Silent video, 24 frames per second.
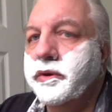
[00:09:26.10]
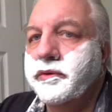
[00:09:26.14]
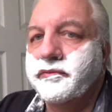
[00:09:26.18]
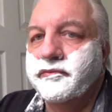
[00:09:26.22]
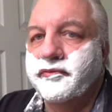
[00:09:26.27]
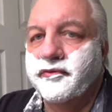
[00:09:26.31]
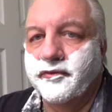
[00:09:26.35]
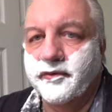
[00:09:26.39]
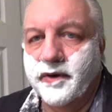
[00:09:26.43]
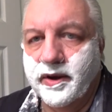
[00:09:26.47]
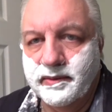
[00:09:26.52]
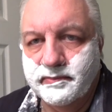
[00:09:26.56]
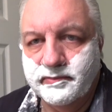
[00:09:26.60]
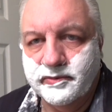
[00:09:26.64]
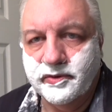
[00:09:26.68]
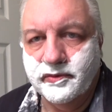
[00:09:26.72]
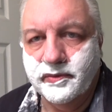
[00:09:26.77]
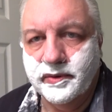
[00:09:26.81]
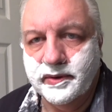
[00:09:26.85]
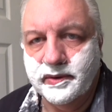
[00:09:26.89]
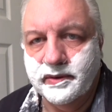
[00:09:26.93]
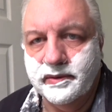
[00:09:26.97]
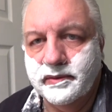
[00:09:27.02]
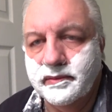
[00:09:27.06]
frame
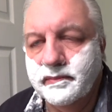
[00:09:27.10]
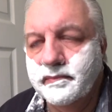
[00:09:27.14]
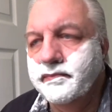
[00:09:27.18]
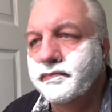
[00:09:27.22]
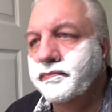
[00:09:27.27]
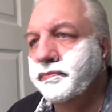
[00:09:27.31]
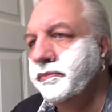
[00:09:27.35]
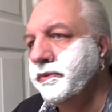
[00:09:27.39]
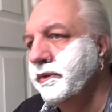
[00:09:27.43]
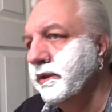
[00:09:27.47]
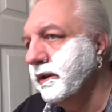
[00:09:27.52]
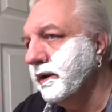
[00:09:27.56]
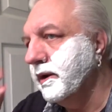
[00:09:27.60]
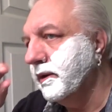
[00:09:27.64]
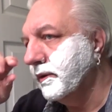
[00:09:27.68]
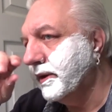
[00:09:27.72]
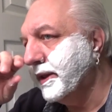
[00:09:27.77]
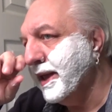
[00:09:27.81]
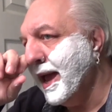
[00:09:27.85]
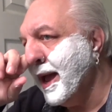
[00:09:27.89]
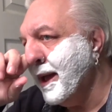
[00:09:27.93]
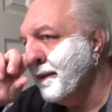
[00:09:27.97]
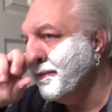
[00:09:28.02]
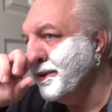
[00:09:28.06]
to it, you know,
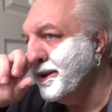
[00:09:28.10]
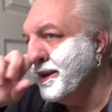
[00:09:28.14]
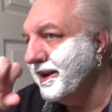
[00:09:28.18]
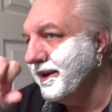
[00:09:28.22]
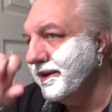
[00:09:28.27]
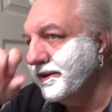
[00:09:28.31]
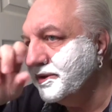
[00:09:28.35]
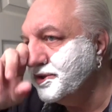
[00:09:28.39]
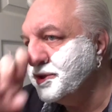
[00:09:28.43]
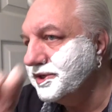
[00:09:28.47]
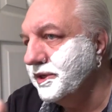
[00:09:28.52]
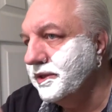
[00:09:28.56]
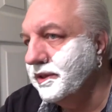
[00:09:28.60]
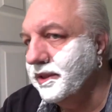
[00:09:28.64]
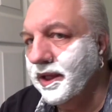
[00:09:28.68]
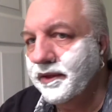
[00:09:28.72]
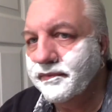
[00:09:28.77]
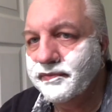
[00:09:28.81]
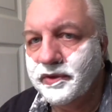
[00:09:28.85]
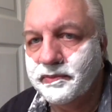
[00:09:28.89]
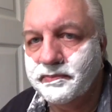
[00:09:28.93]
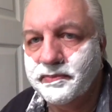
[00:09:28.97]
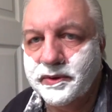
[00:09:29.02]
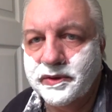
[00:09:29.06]
cabinet. And she
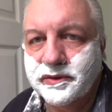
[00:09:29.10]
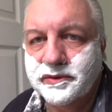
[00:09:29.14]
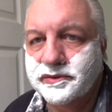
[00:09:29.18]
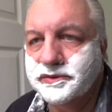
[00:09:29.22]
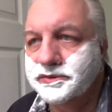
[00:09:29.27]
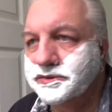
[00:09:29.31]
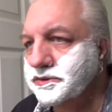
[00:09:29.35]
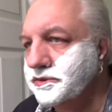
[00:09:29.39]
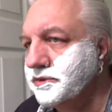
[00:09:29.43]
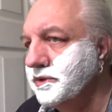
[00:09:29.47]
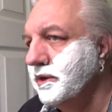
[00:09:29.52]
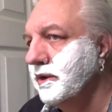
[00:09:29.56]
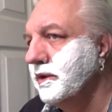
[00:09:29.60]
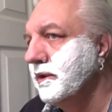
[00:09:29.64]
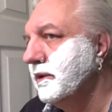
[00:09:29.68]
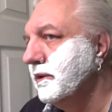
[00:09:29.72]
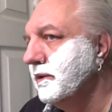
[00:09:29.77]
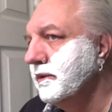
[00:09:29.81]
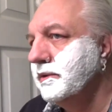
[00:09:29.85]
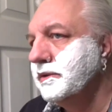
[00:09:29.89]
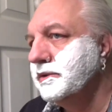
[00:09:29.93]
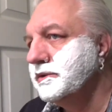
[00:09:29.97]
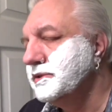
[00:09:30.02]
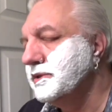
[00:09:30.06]
loved it because
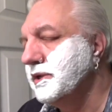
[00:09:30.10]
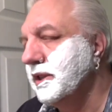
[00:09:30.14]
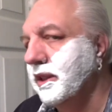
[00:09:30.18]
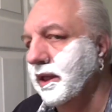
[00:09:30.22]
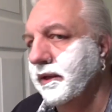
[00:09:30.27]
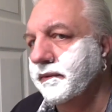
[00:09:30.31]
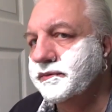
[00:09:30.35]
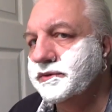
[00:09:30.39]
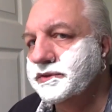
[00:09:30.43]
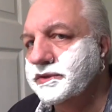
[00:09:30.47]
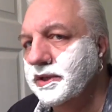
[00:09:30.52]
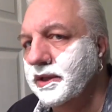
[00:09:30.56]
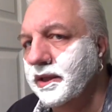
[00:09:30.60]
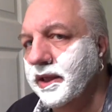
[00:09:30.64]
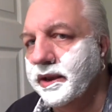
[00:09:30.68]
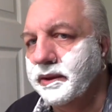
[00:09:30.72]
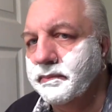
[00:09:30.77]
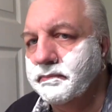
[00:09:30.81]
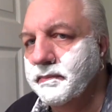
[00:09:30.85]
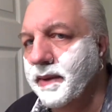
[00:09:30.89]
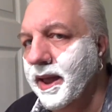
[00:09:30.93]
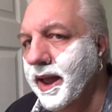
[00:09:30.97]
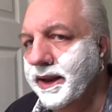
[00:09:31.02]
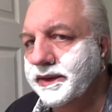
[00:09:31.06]
she loves to
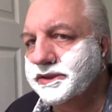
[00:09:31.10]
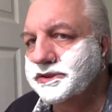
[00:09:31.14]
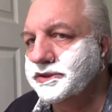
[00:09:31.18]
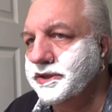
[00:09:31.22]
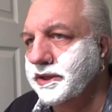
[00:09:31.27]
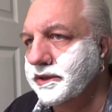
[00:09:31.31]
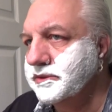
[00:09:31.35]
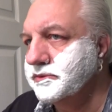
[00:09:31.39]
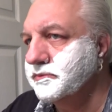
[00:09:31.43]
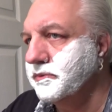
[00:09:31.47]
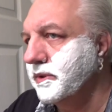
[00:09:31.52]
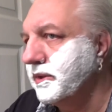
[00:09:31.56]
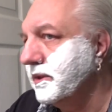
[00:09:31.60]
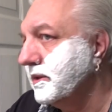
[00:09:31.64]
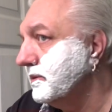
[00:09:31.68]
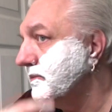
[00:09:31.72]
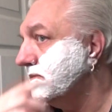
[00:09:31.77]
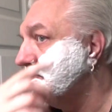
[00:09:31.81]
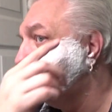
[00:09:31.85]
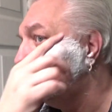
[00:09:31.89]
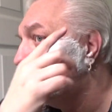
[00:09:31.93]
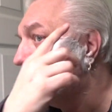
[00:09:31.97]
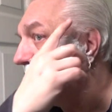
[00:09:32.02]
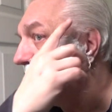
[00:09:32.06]
like match things with it.